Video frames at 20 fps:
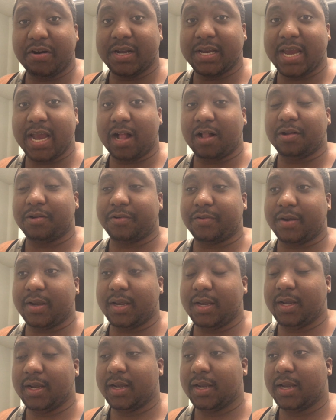in
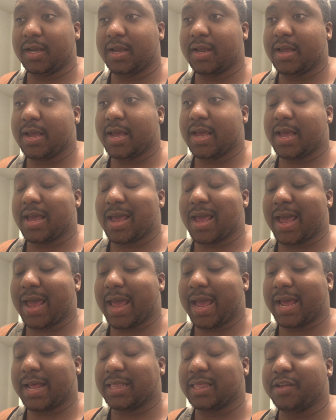Calgary.
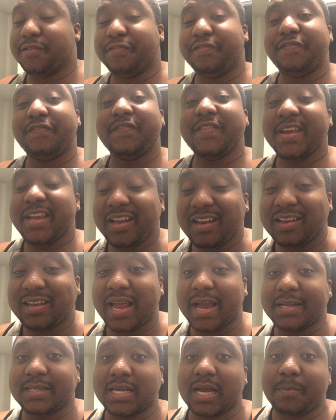And the feel
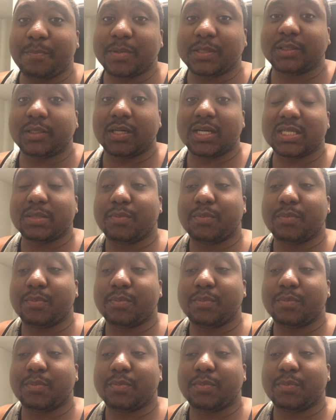like temperature is